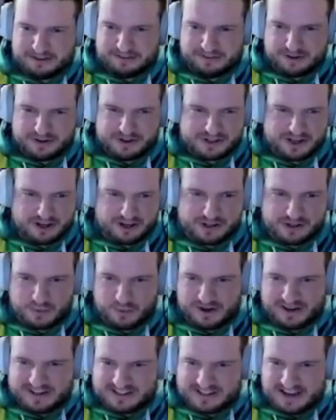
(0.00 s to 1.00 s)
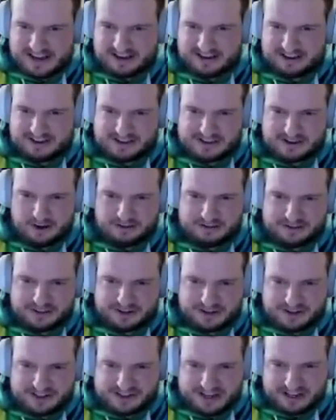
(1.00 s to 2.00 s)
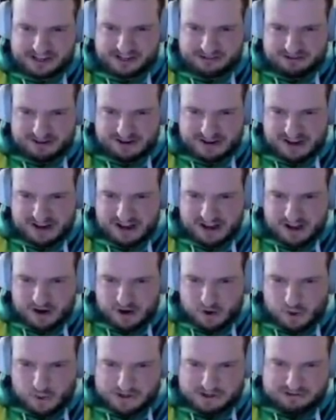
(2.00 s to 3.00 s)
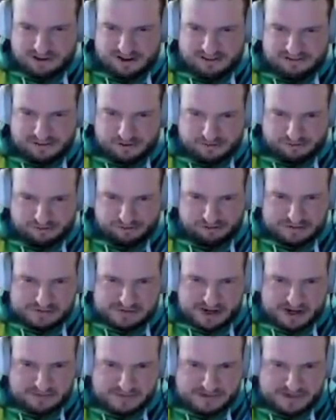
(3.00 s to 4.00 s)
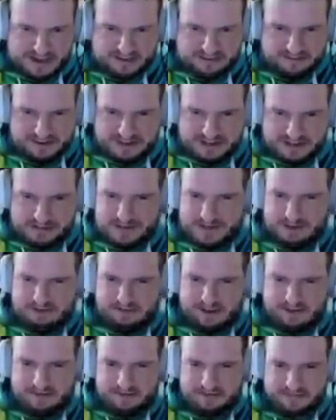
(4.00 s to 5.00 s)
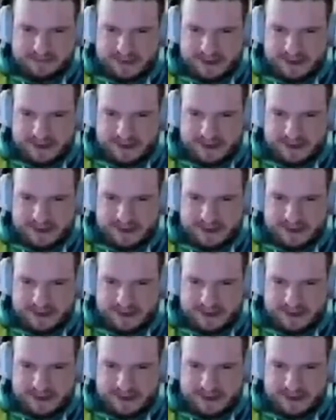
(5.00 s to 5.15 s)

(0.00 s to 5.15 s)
the first kind of 20 seconds of Sky Sanctuary. Always grateful for free time save in a speedrun.